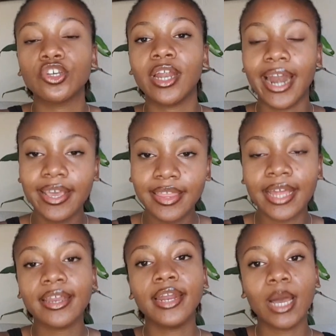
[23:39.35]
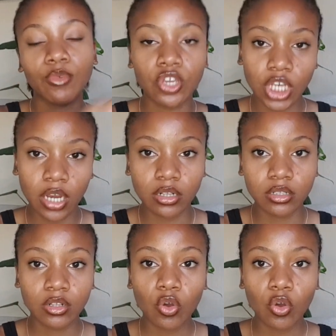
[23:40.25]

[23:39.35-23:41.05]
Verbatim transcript: gonna like that and come on your channel,